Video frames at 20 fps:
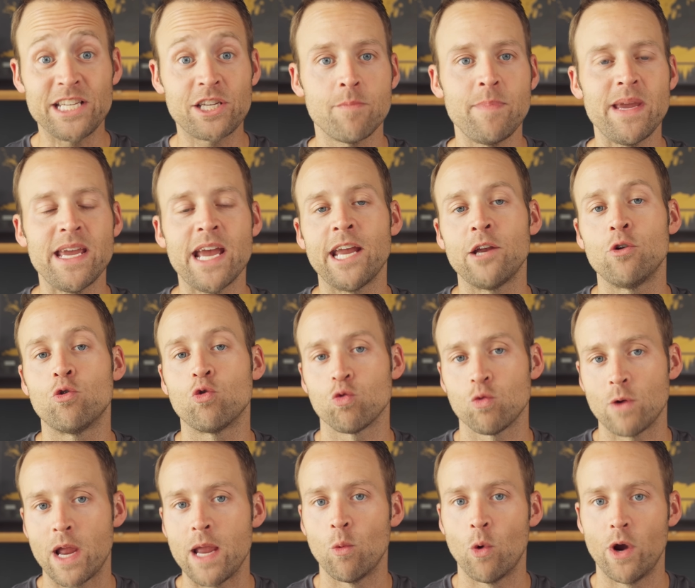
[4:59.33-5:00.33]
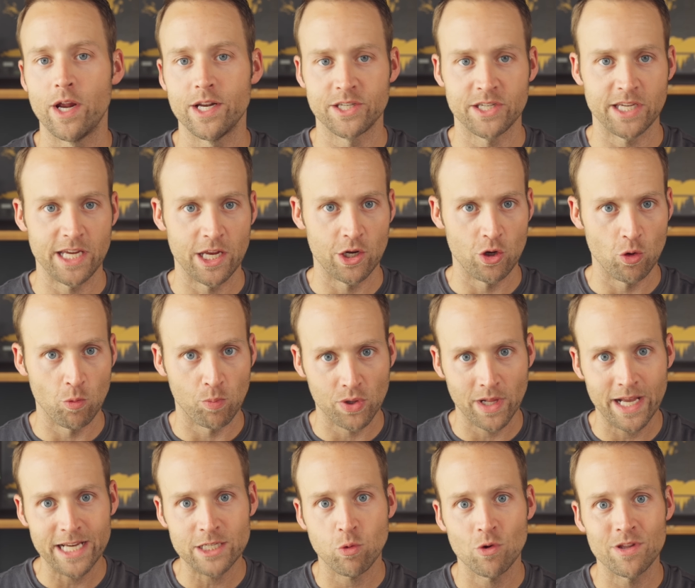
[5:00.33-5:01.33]
can be a great way to see a new
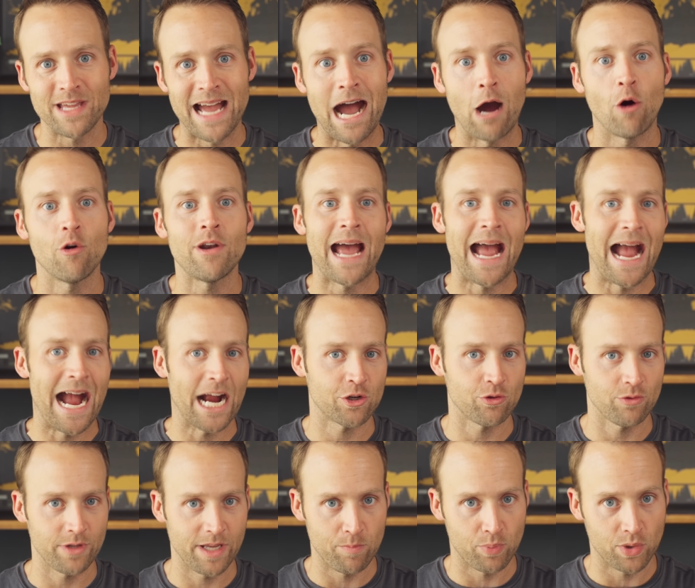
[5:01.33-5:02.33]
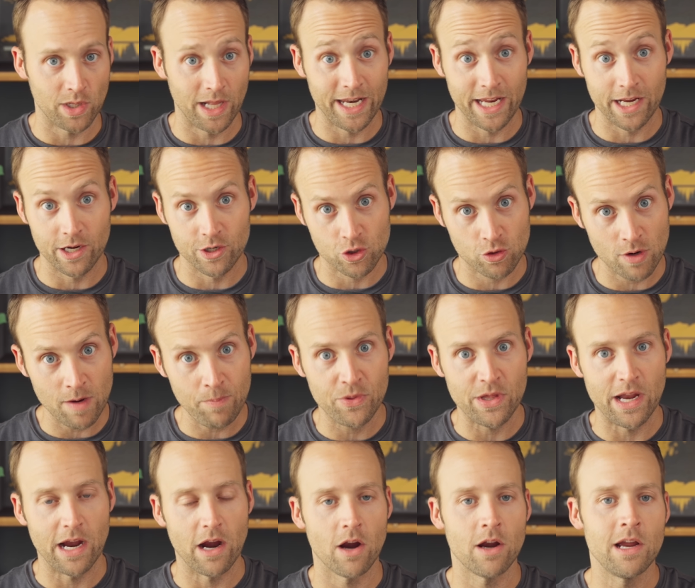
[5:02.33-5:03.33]
place without actually planning a trip
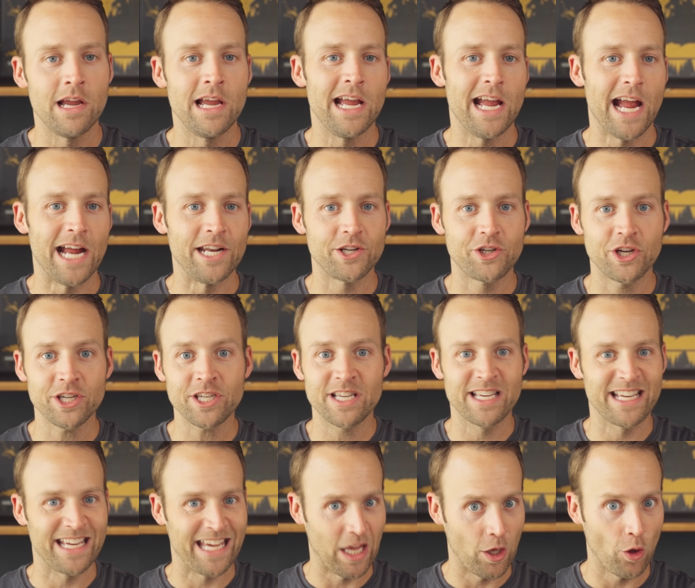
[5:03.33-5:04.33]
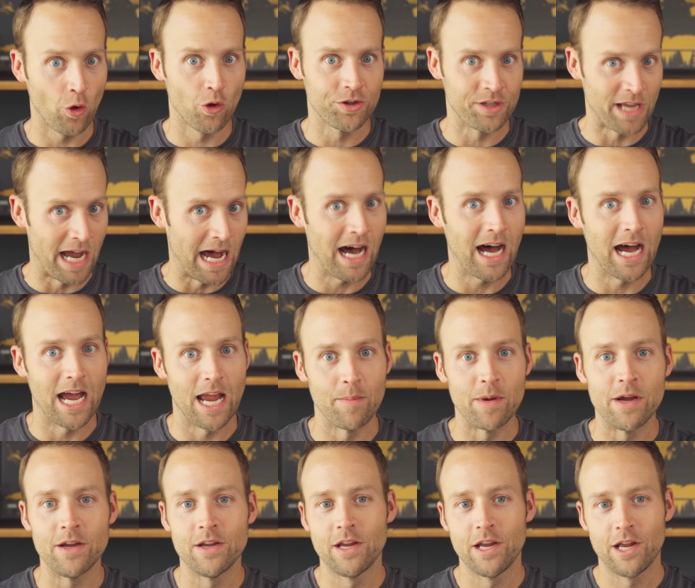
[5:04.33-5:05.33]
there and to just kill time
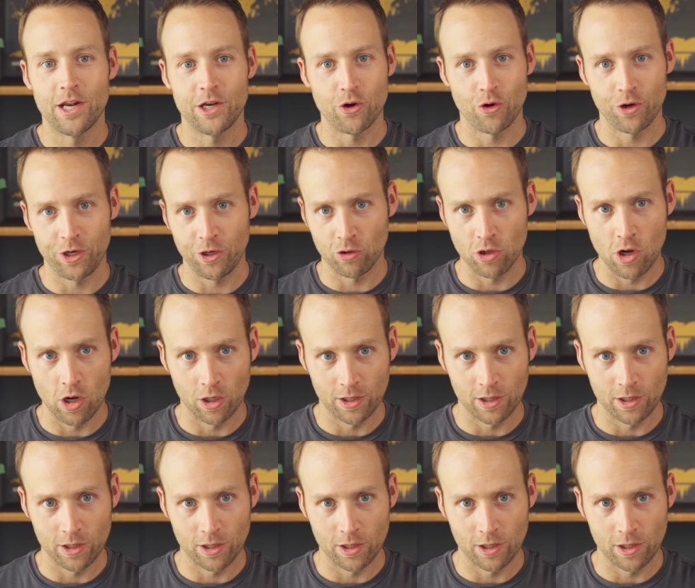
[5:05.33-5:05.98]
during your long